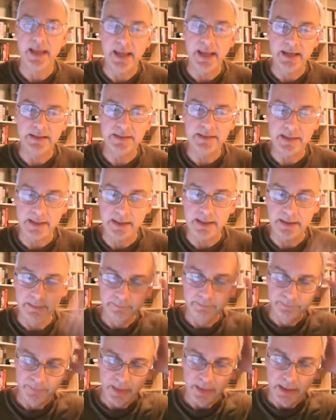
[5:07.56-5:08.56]
AD,
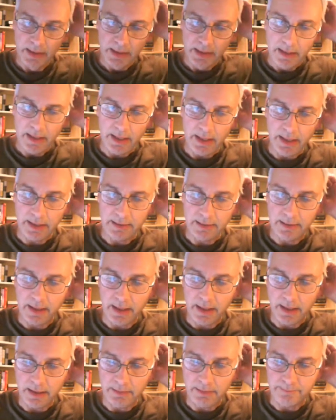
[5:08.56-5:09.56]
and
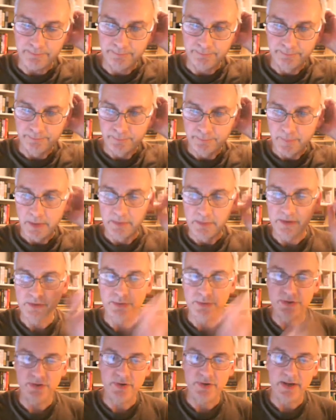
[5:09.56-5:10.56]

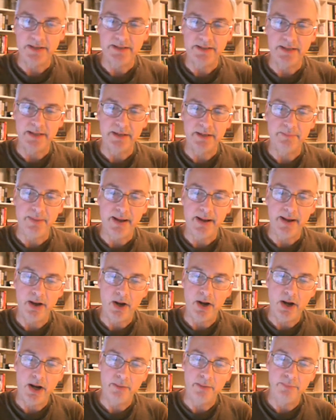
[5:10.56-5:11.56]
this was translated by
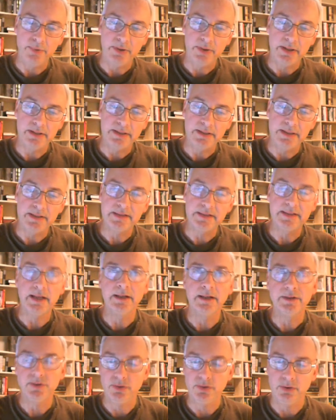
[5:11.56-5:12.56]
Aubrey de
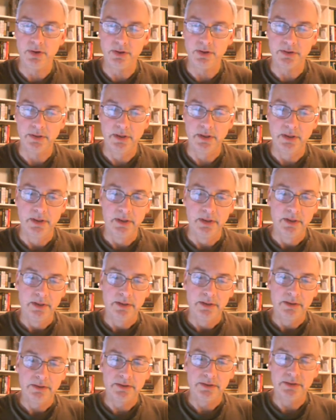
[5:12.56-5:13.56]
Selincourt.
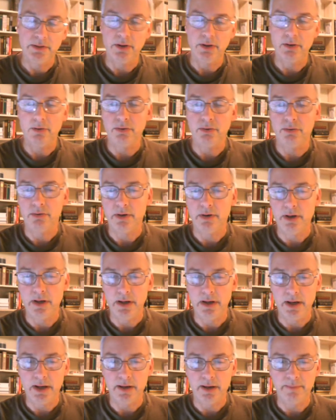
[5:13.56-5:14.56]
So
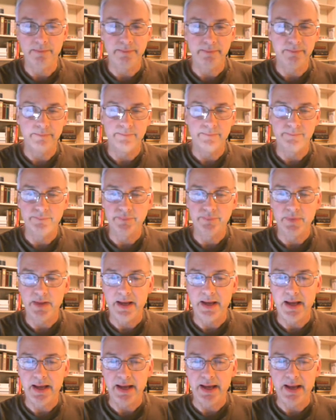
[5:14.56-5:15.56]

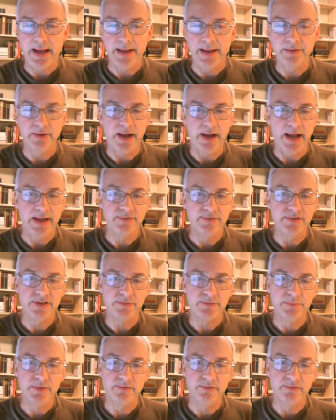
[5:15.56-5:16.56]
I've
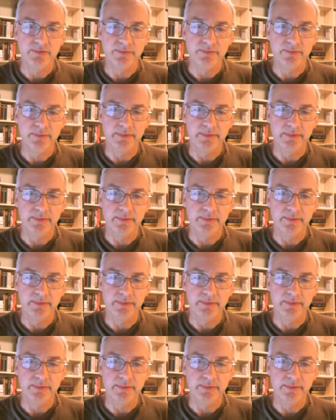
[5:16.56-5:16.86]
just been,